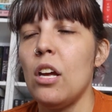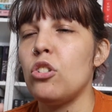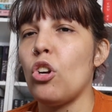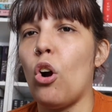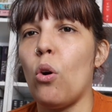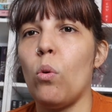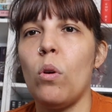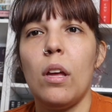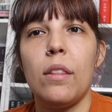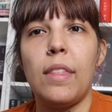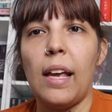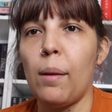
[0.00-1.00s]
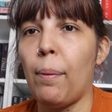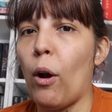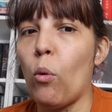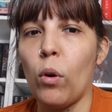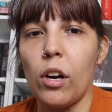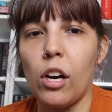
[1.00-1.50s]
Don't think
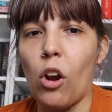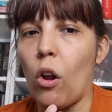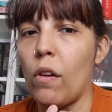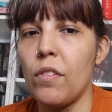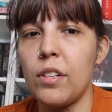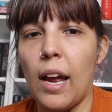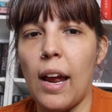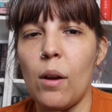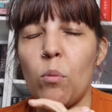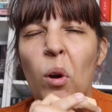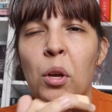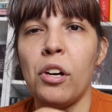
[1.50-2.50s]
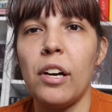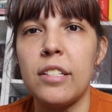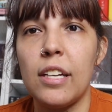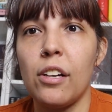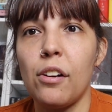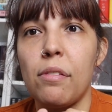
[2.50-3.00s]
about work all the time while you're at
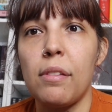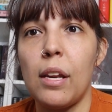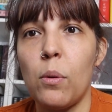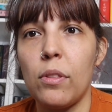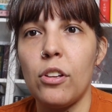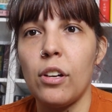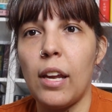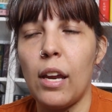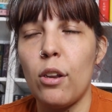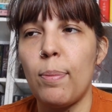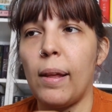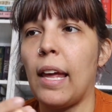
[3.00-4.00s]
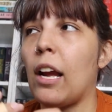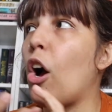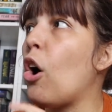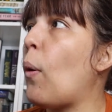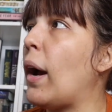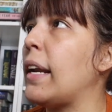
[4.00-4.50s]
dinner, sitting with your kids, being like,
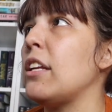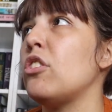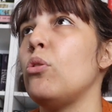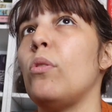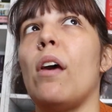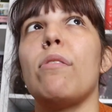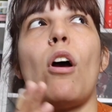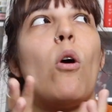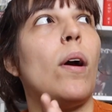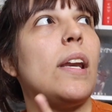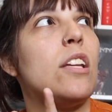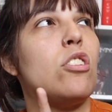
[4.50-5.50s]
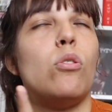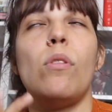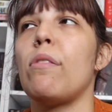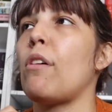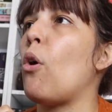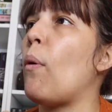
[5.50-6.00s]
oh, I need to do this. Oh, I need to do
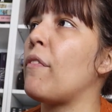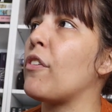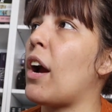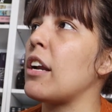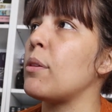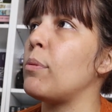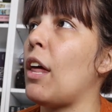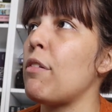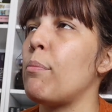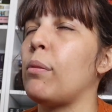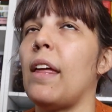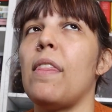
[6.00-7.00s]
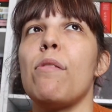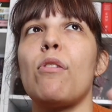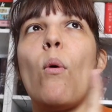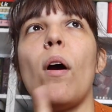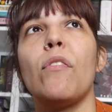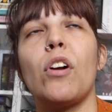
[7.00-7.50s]
this. Oh, I forgot to lesson plan this.
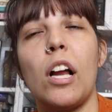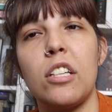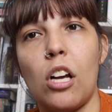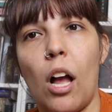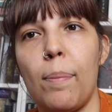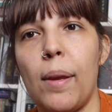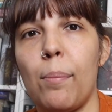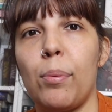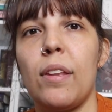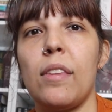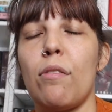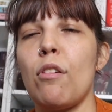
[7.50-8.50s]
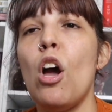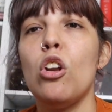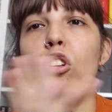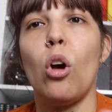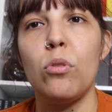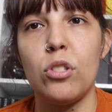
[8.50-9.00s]
Oh, I forgot to copy and print this.
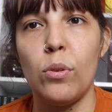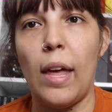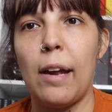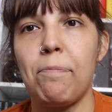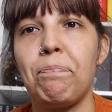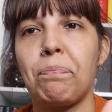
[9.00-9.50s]
Don't do that.